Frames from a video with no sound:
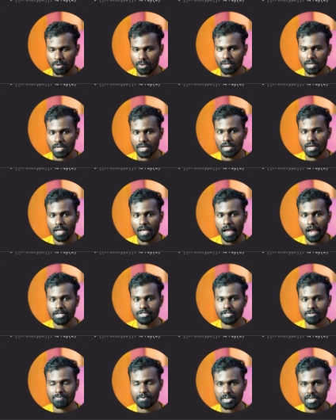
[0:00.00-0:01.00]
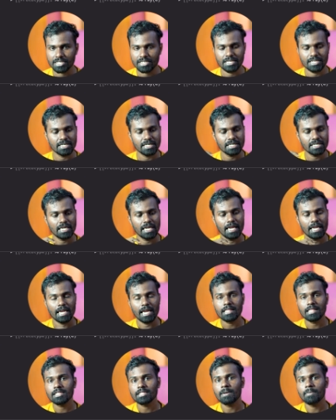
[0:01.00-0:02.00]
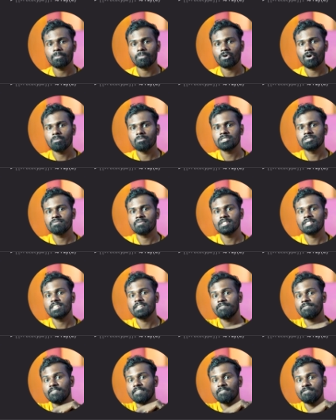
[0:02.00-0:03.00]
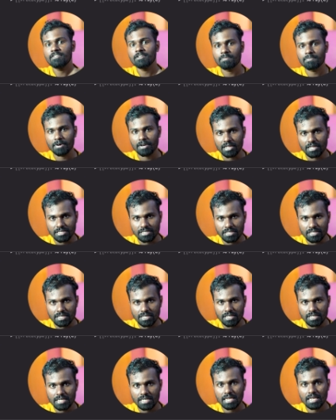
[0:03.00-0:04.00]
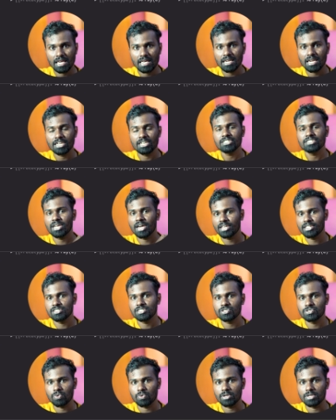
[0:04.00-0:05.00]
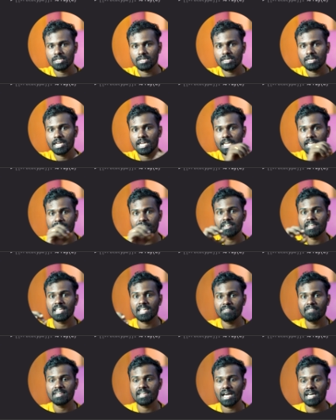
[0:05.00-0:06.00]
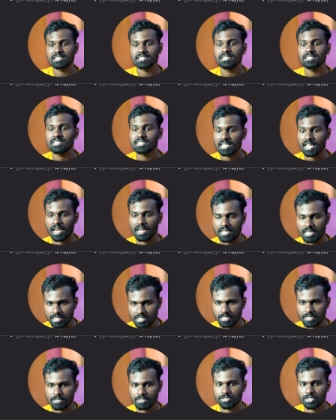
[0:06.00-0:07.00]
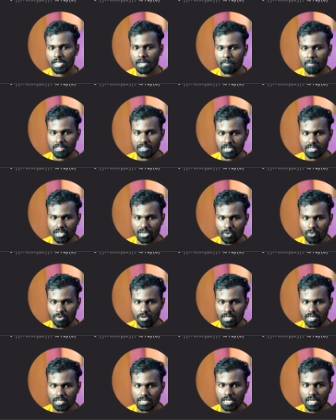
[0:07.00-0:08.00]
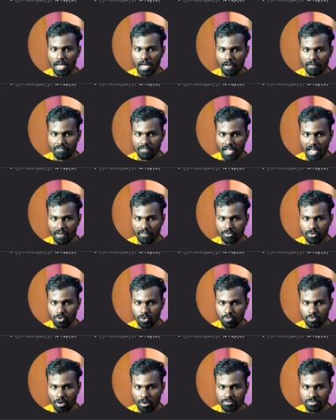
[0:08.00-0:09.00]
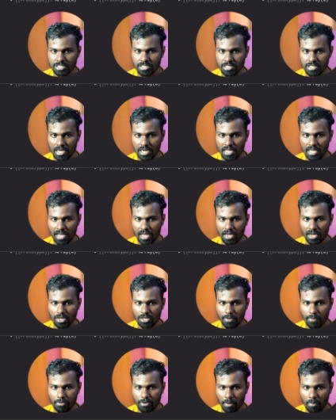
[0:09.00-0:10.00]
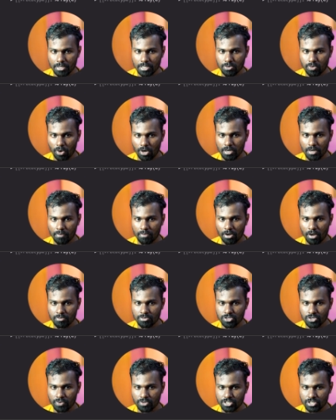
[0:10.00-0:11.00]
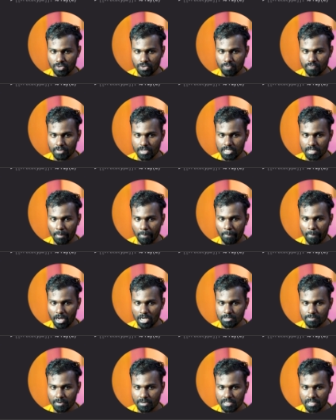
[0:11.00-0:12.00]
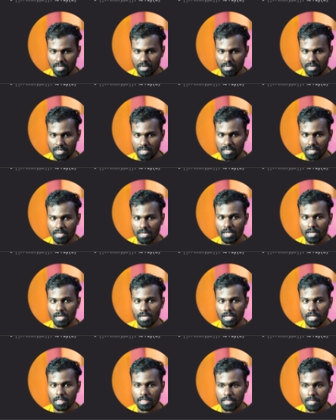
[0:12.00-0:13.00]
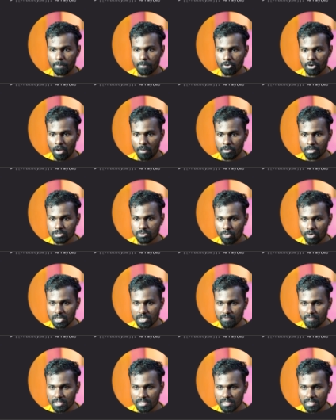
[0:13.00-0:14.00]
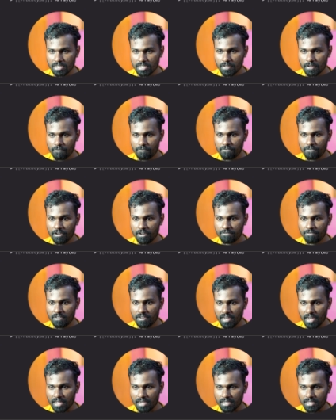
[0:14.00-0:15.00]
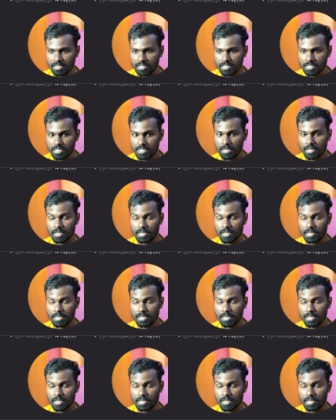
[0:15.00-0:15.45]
Okay, exit pannittu endha promise vandu fulfill pannichu edha reject aayidhu solittu it will give it as a status. So inga paatha theriyum ungalku we have two promises illaya promise 1 promise 2 vechirukom nama pass pannadala inda promise 1 la vandu fulfill aayirukku